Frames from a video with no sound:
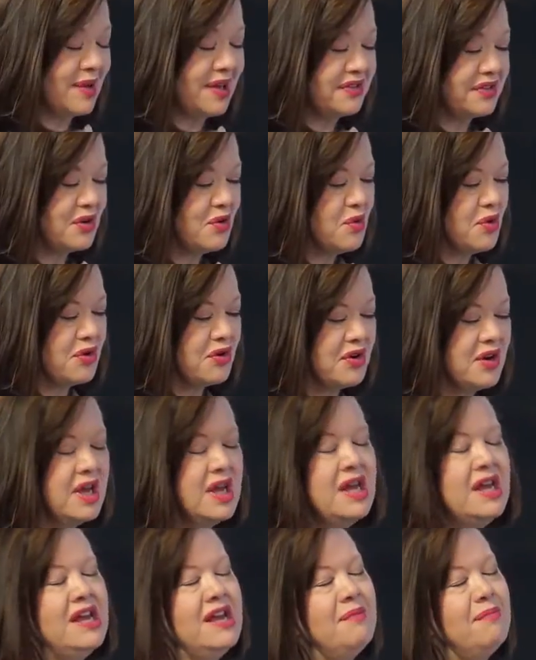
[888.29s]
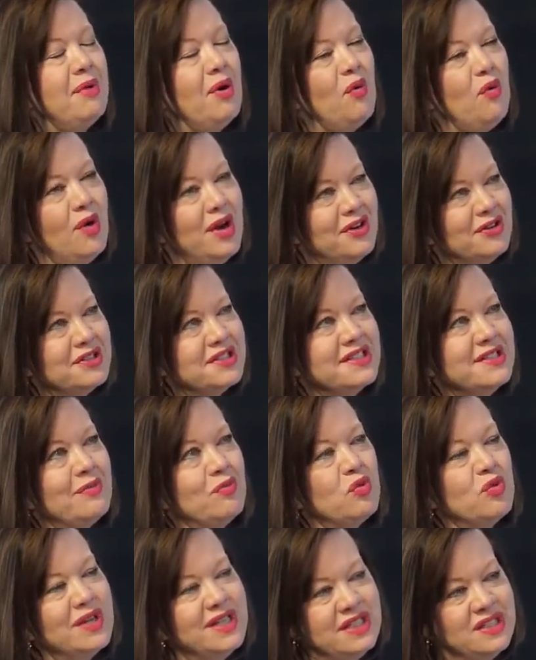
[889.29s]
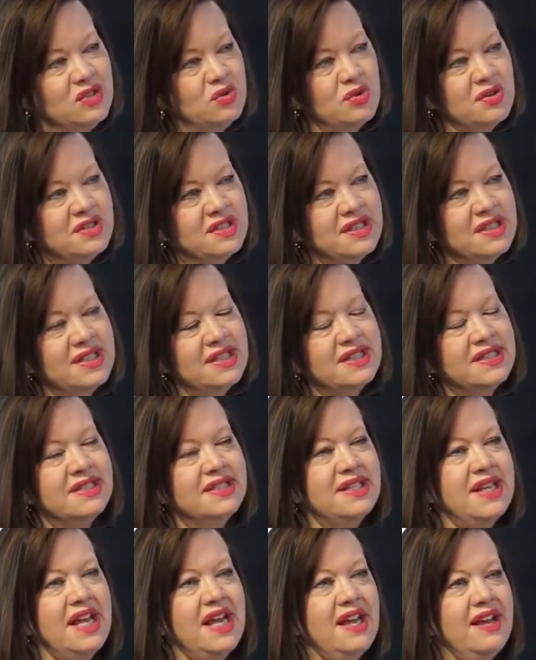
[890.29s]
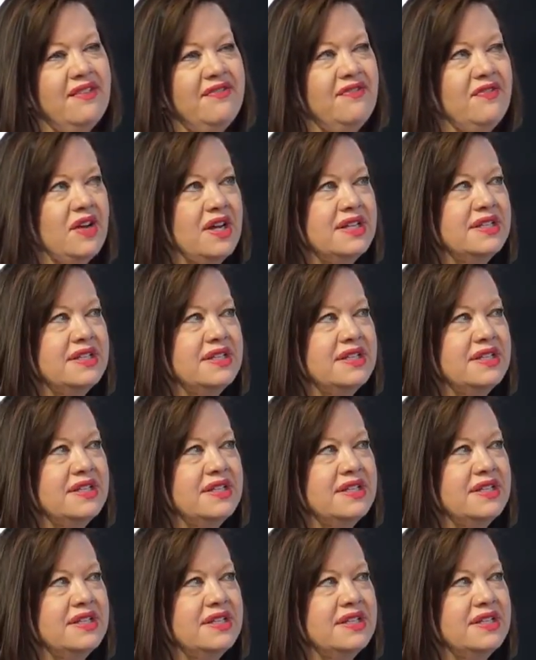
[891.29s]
Around the Corner, but what are some resources if